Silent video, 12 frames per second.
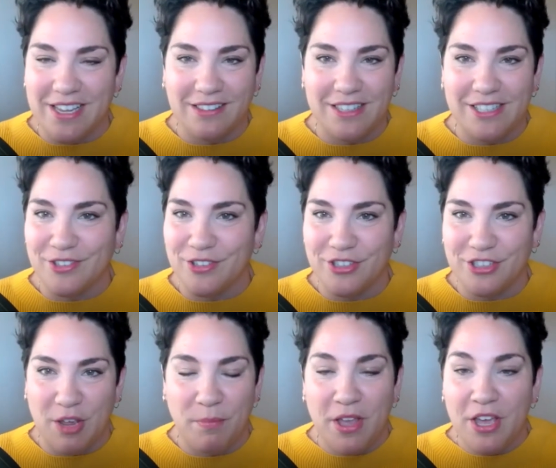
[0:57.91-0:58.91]

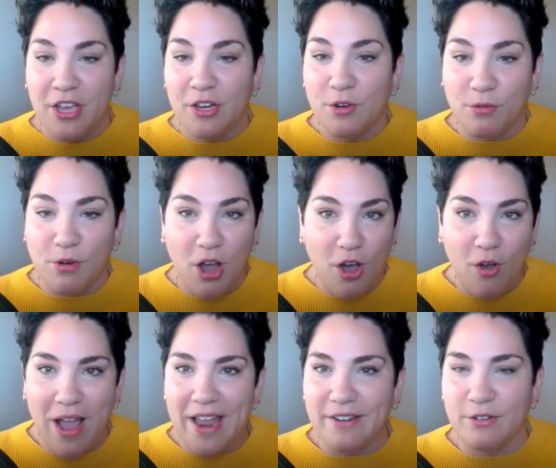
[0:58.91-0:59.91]
listenership grow
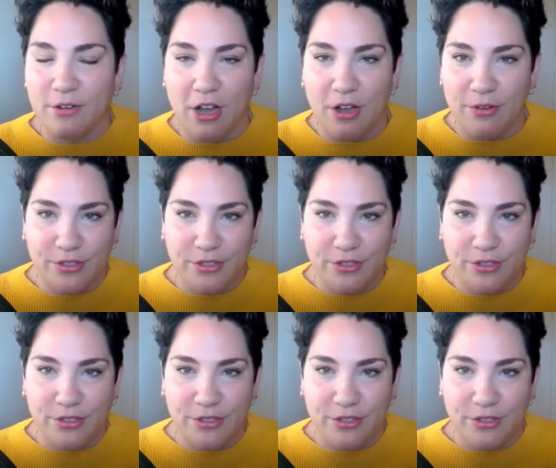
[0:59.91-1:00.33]
and grow.